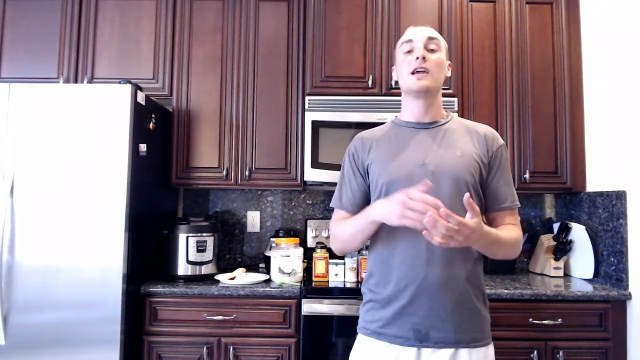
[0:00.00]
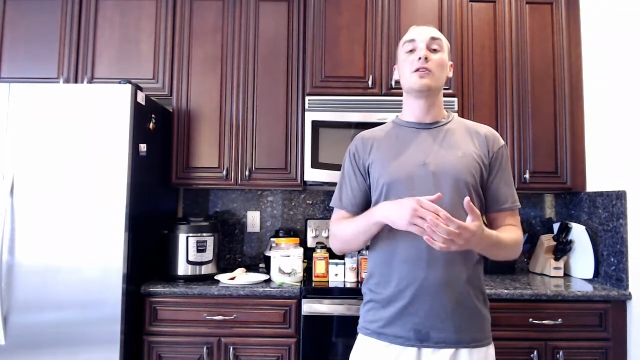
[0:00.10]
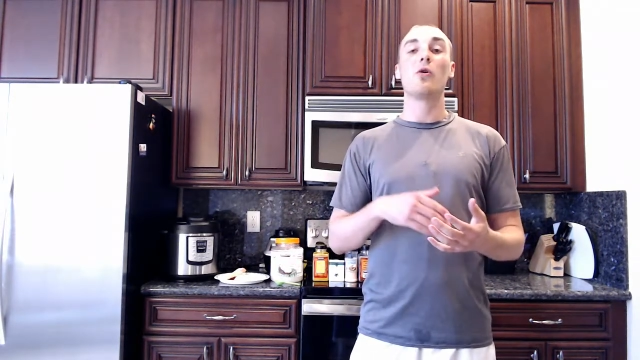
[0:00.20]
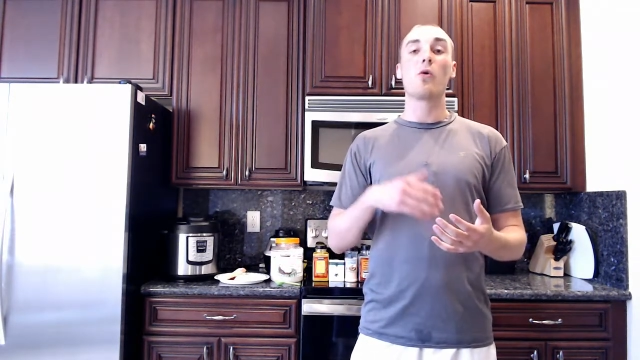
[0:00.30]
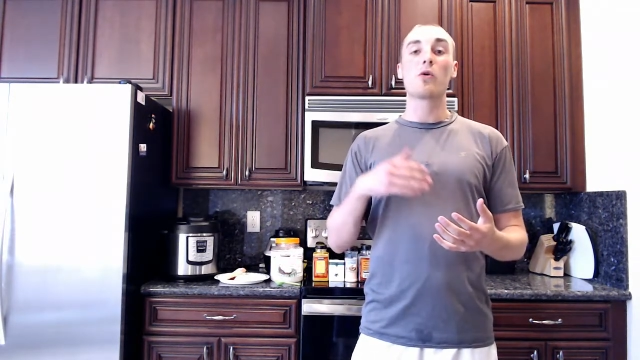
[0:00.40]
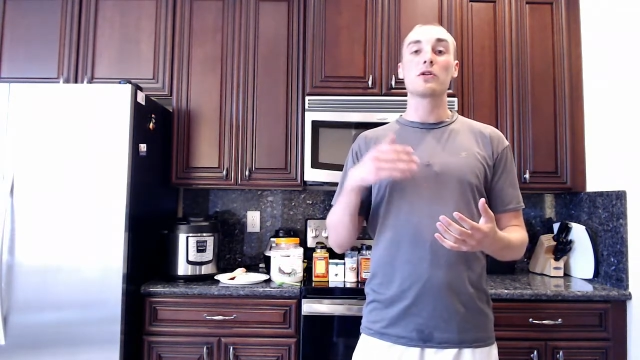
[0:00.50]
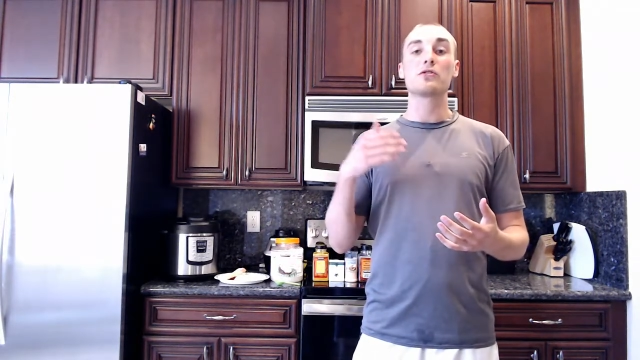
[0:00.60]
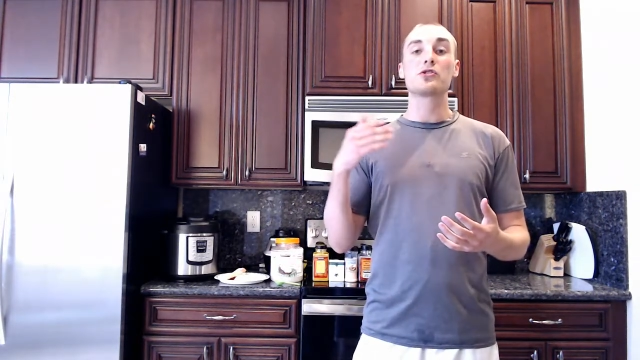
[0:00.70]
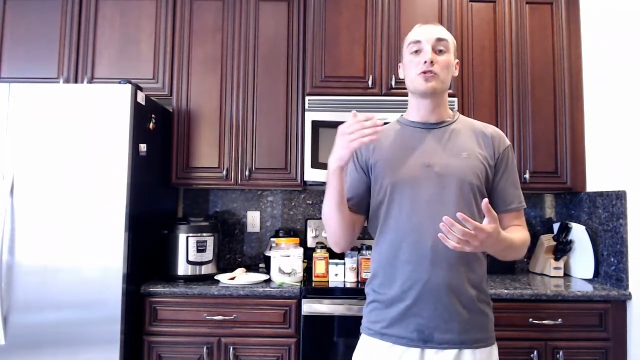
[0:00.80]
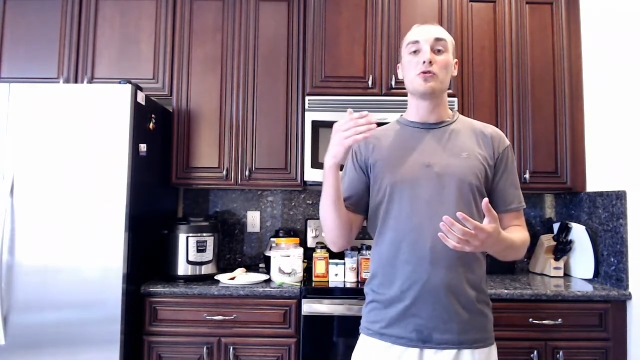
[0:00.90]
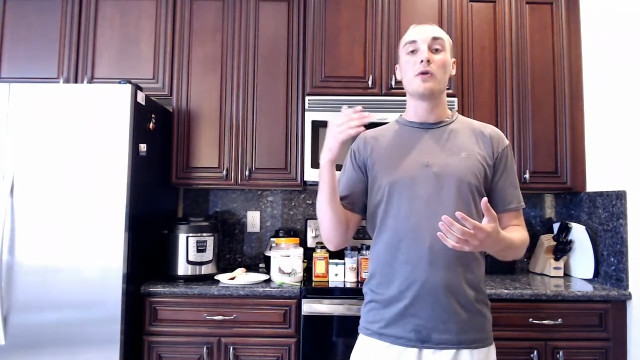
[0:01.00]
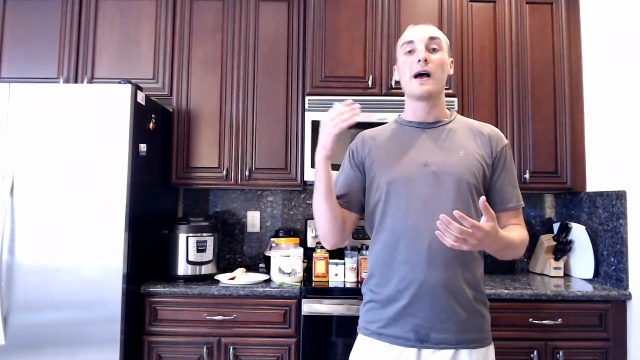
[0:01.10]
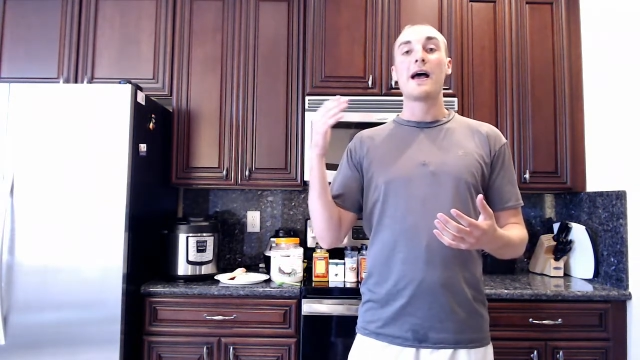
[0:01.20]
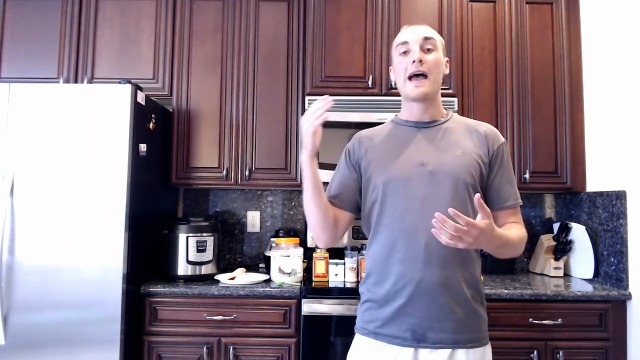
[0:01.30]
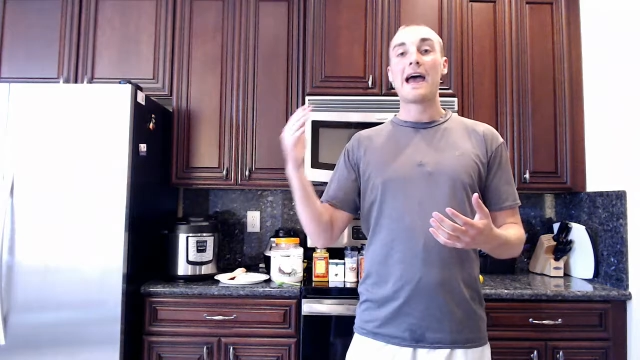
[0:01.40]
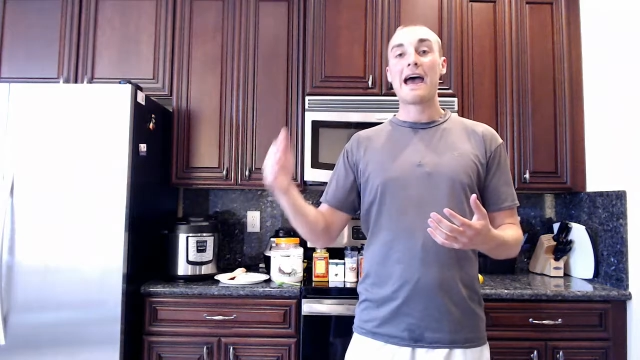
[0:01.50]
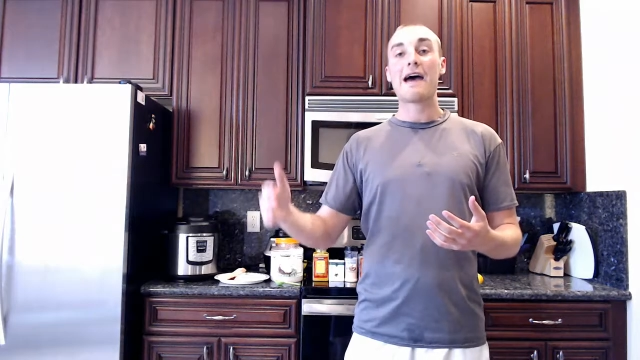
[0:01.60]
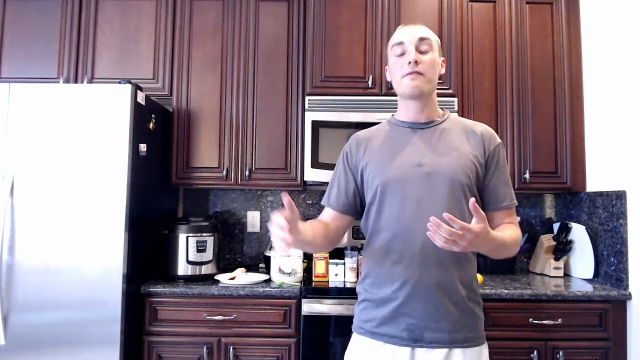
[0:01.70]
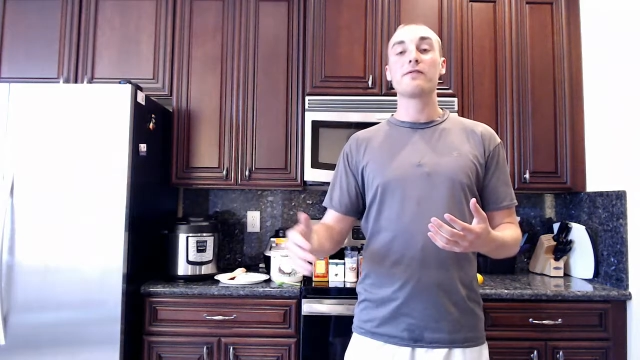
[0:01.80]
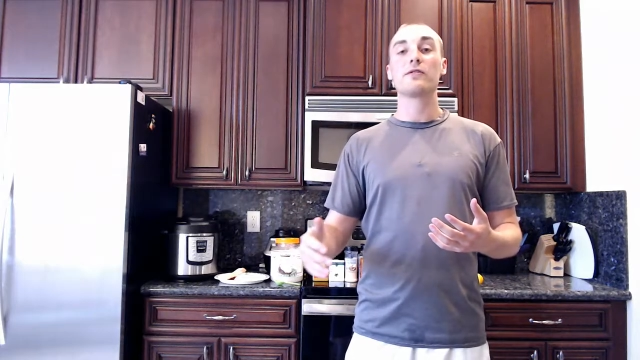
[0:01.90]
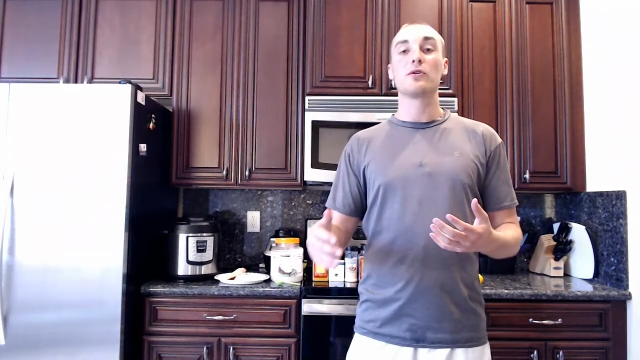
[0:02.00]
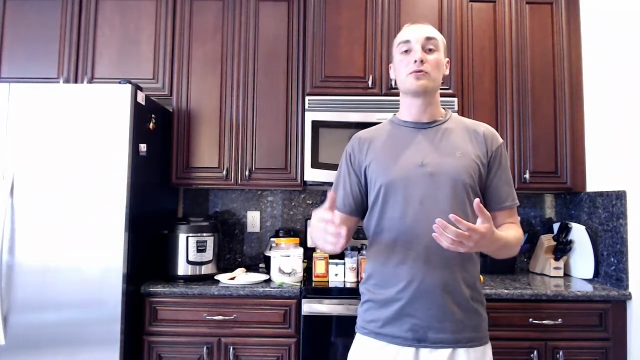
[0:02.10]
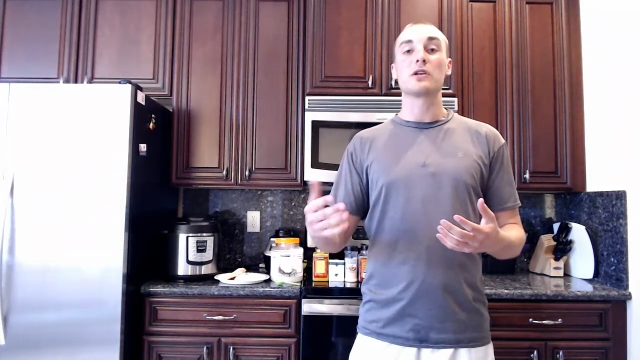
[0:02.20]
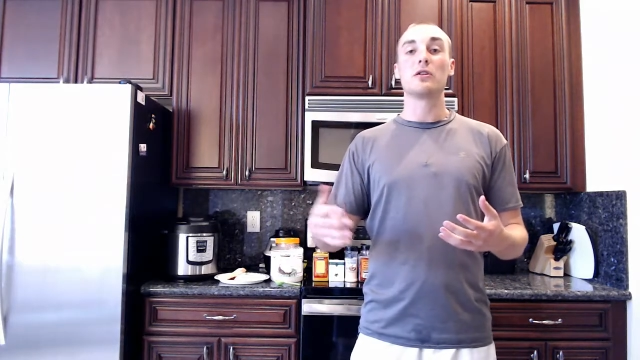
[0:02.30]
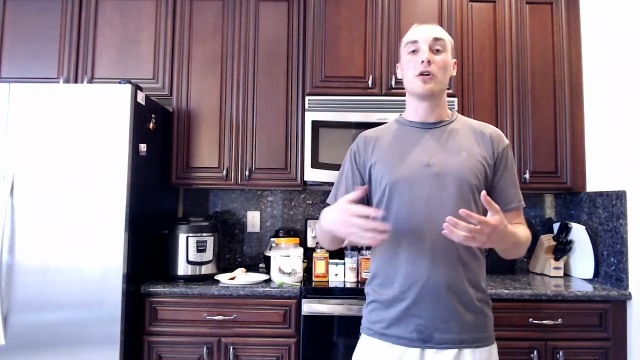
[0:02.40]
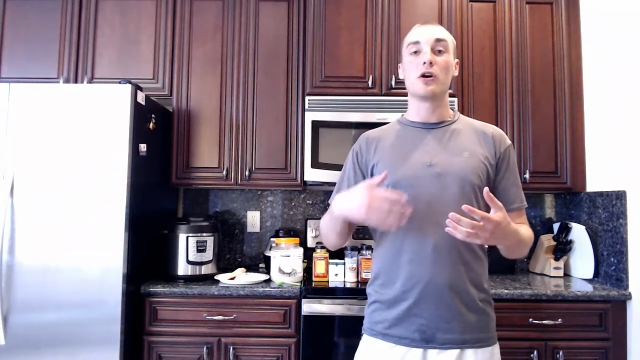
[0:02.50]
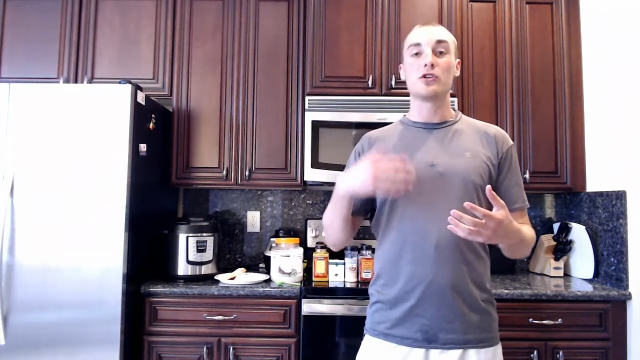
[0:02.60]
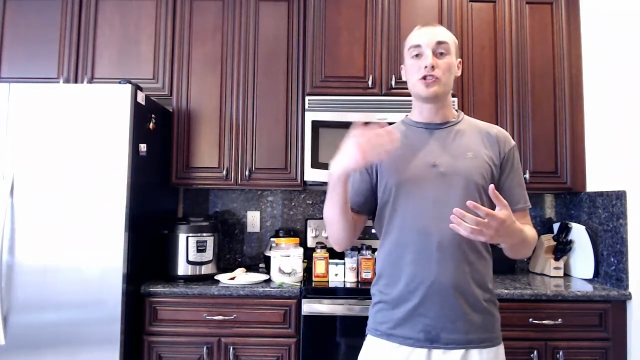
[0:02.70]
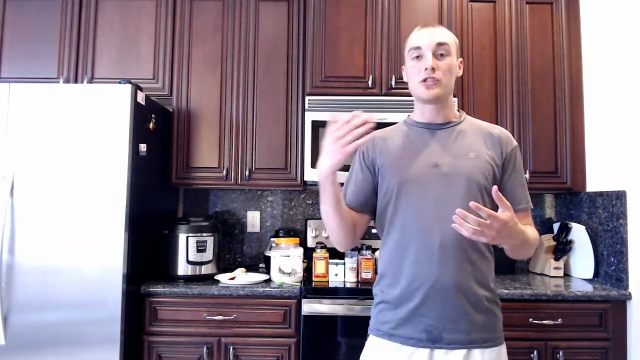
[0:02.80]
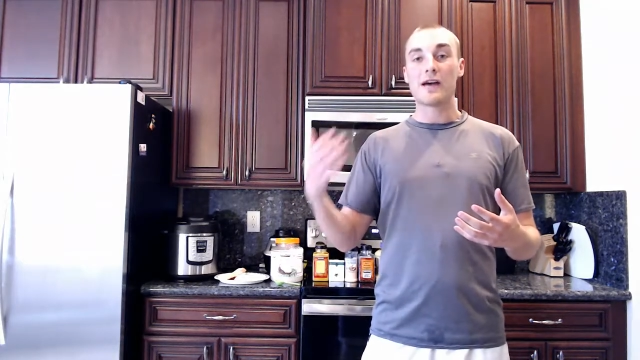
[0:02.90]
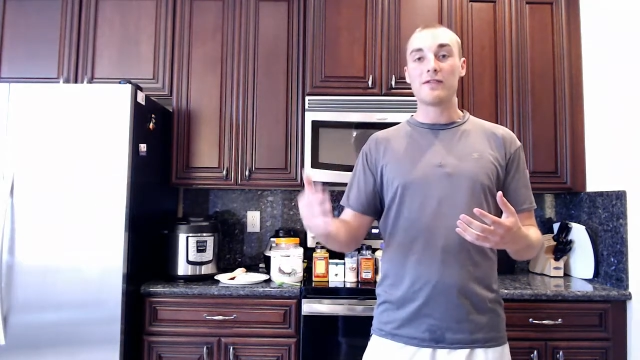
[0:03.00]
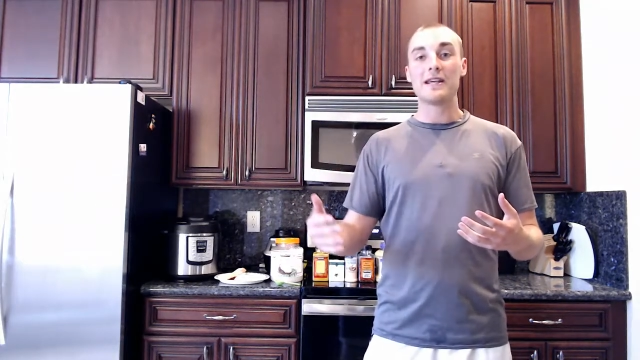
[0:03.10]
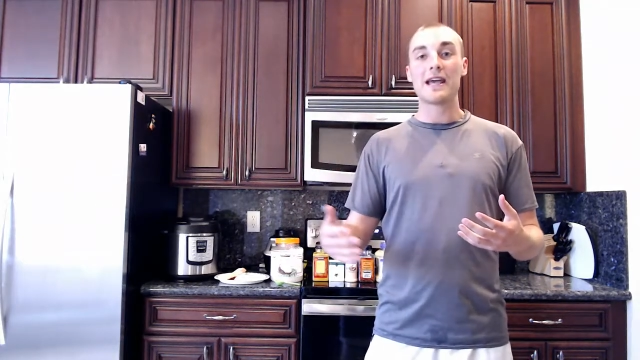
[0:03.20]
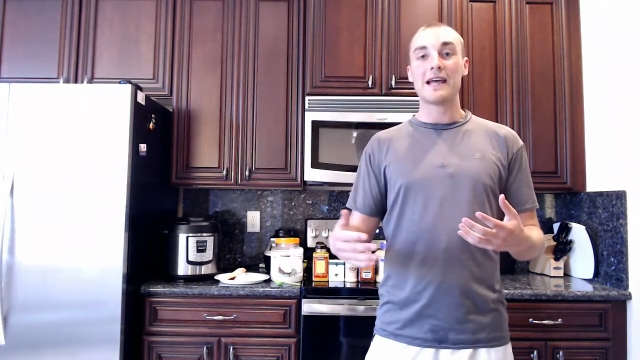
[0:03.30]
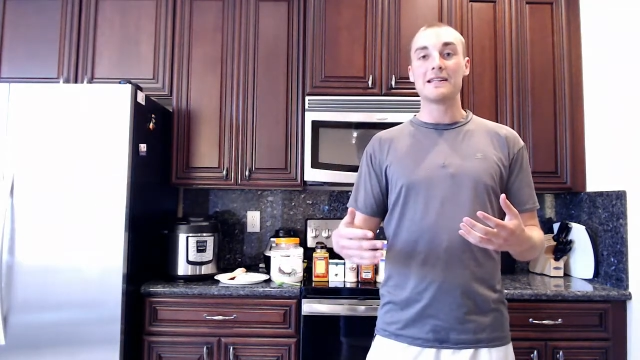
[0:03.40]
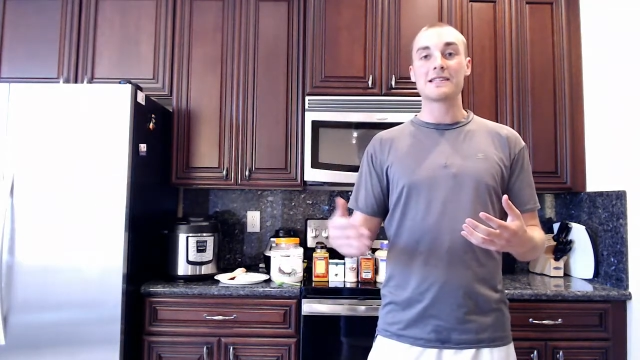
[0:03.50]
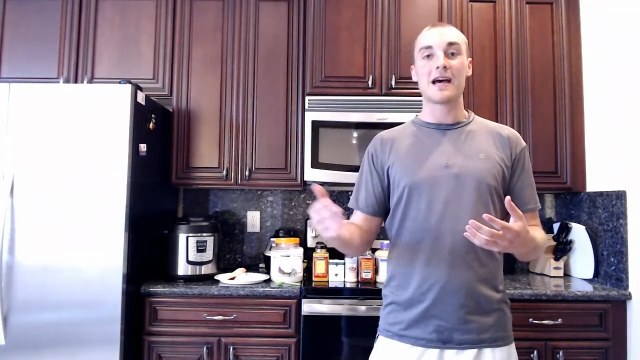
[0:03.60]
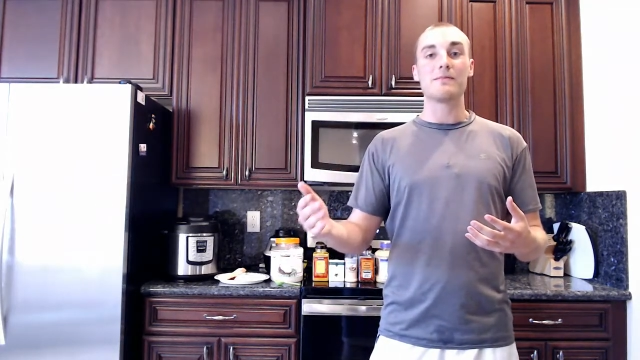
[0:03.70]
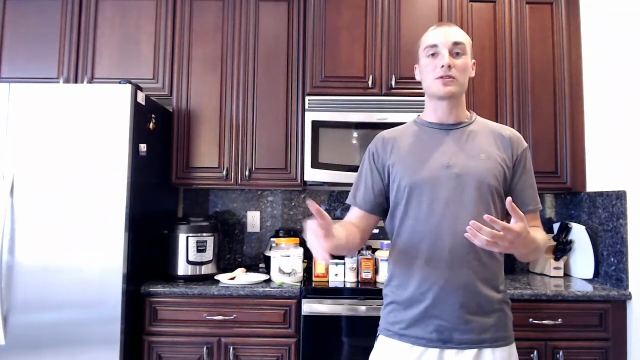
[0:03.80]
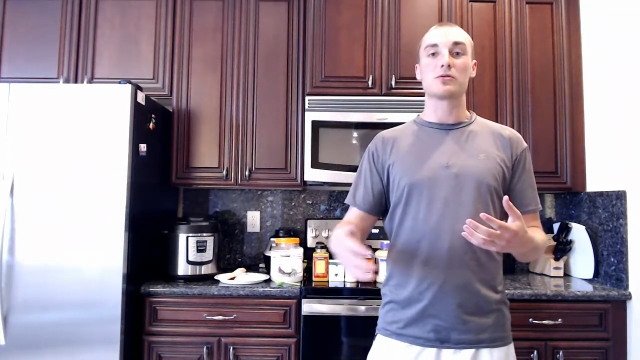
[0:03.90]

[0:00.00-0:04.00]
in order to have those longevity enzymes,